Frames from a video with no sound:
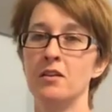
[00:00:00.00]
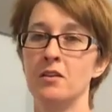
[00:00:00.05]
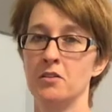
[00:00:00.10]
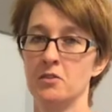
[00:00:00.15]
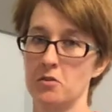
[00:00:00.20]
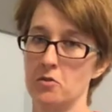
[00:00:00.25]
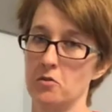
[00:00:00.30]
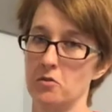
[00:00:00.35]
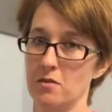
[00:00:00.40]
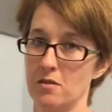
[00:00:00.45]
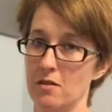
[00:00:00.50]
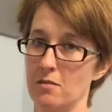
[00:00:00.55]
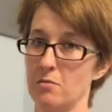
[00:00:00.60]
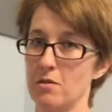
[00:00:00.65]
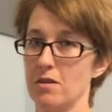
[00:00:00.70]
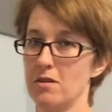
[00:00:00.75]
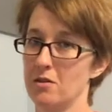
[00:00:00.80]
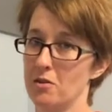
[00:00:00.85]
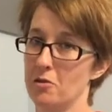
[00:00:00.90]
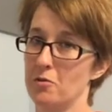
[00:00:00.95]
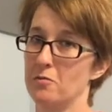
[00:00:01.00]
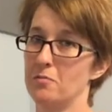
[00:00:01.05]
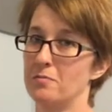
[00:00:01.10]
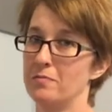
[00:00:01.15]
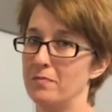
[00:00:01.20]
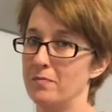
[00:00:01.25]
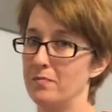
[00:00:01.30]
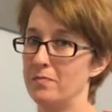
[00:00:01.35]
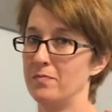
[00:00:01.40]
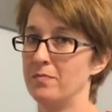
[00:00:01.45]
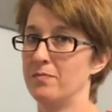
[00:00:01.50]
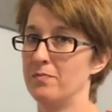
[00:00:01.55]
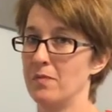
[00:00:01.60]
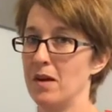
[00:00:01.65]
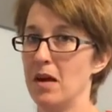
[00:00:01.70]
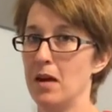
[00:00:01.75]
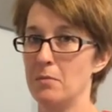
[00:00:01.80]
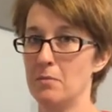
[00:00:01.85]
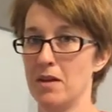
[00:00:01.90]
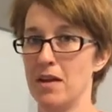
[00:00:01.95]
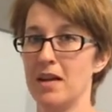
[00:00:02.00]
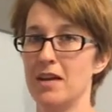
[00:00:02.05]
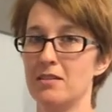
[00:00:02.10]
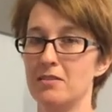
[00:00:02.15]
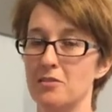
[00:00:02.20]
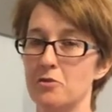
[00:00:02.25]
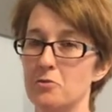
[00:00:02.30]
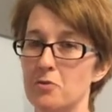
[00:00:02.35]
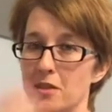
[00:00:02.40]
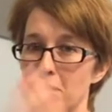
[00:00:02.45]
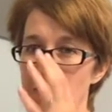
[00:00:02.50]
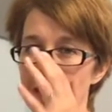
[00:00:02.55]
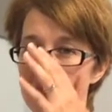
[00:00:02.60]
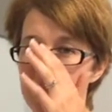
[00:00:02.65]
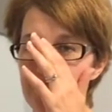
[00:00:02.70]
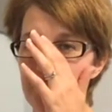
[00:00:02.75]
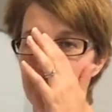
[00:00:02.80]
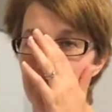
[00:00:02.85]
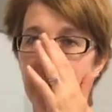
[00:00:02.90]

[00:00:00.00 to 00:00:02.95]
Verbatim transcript: So it's going to be, you know, mom, dad, two kids.